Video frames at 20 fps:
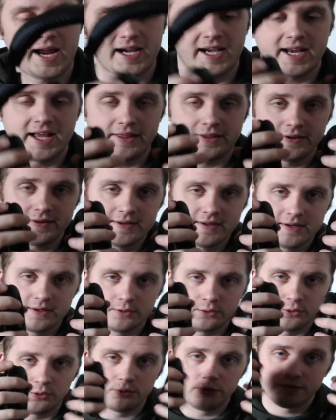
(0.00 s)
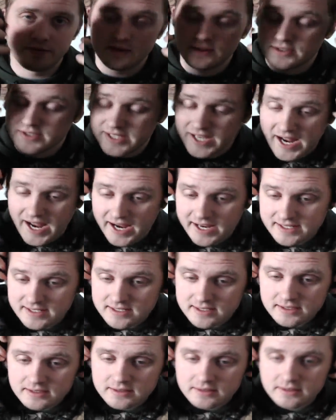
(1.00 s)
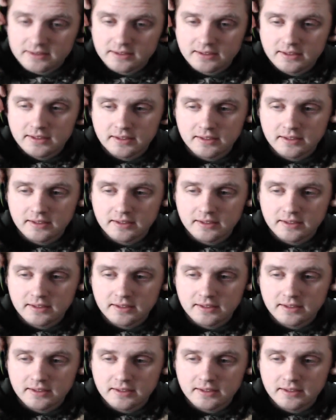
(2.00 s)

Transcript: Black leather. Ooh, it feels nice.